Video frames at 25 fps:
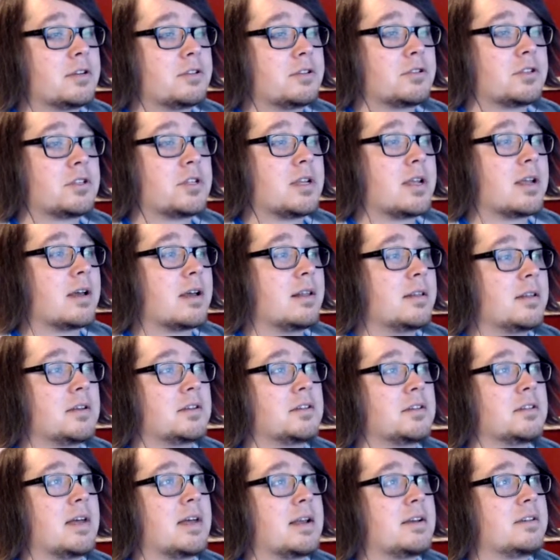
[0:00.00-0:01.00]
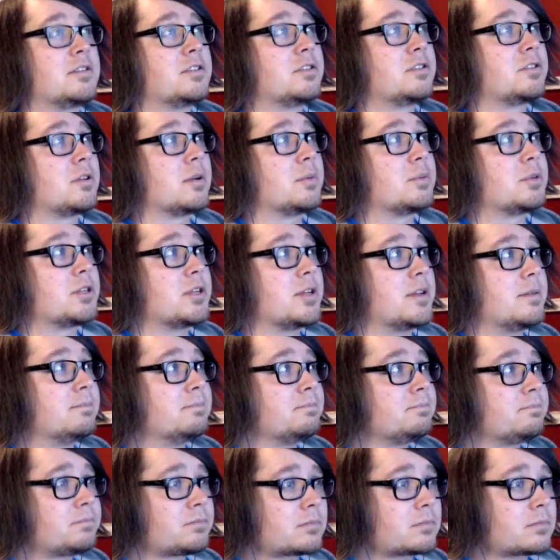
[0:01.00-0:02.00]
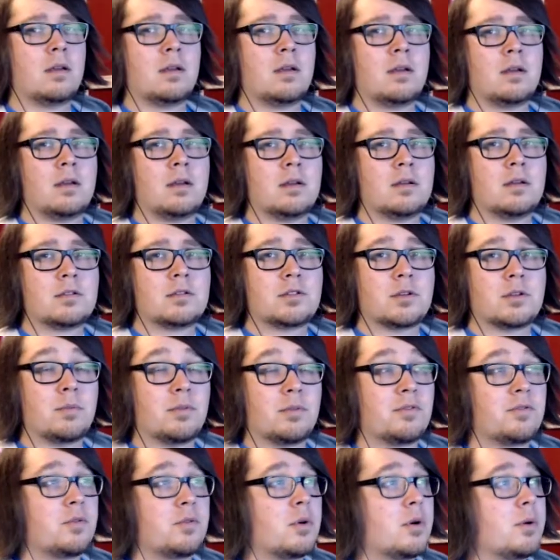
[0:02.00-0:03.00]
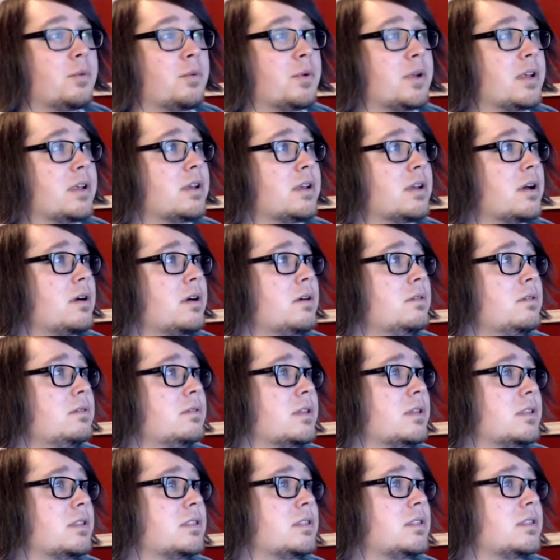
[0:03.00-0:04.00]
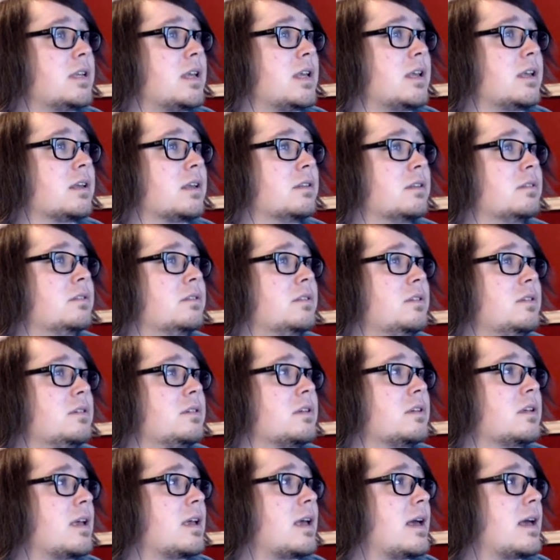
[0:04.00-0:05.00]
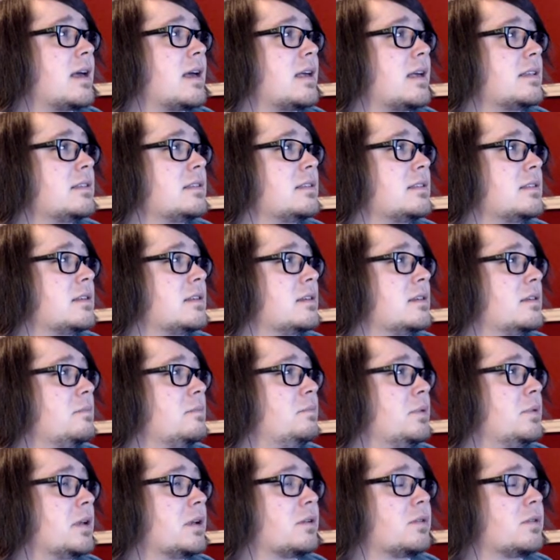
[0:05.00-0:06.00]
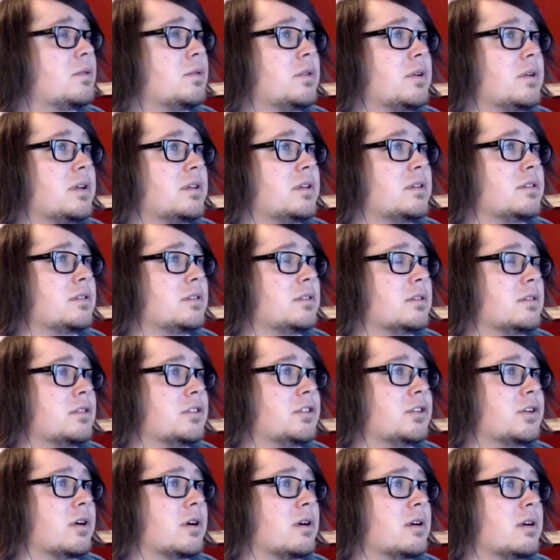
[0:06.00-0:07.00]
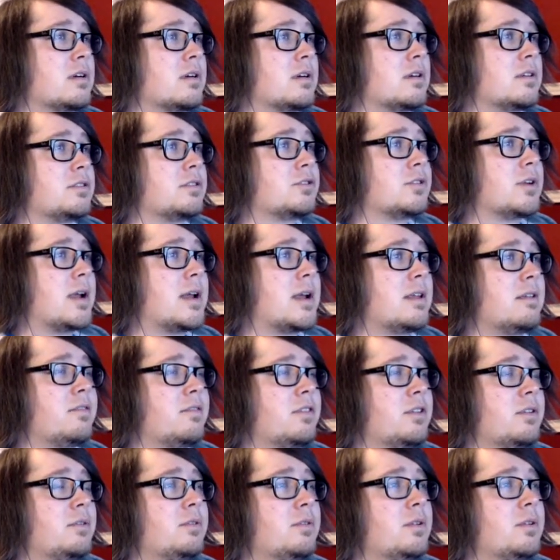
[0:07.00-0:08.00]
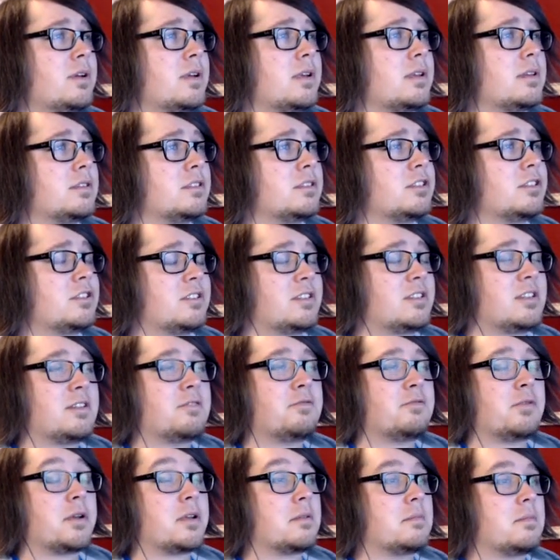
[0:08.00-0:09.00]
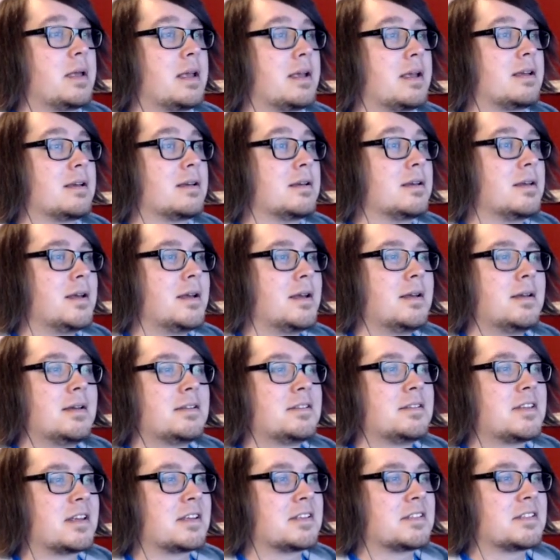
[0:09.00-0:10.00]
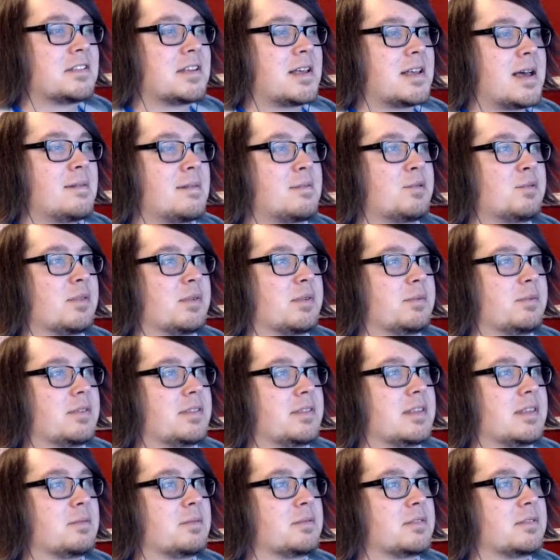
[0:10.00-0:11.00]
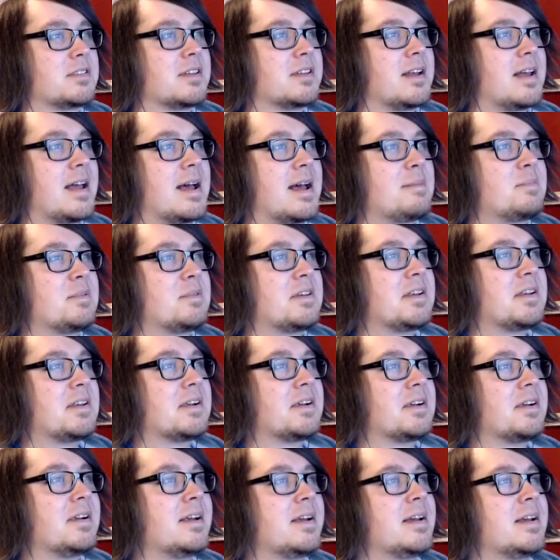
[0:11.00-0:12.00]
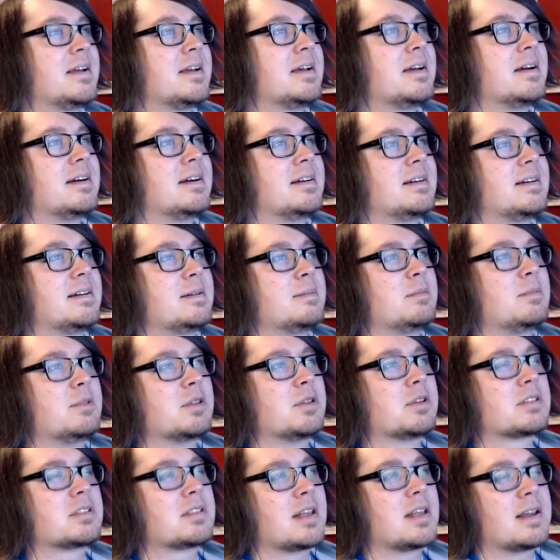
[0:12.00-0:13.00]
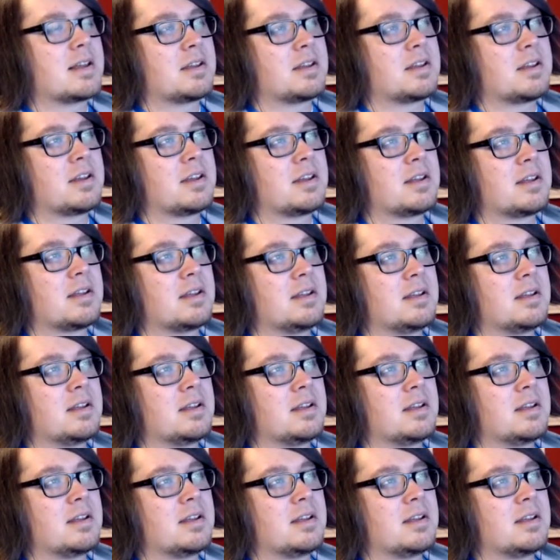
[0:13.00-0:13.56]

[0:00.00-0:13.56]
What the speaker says: interesting. I'll link to that in the description. So before we go, let's take a look at the Bitcoin chart on TradingView and see if we can take a stab at what we think was going to happen here. It looks like,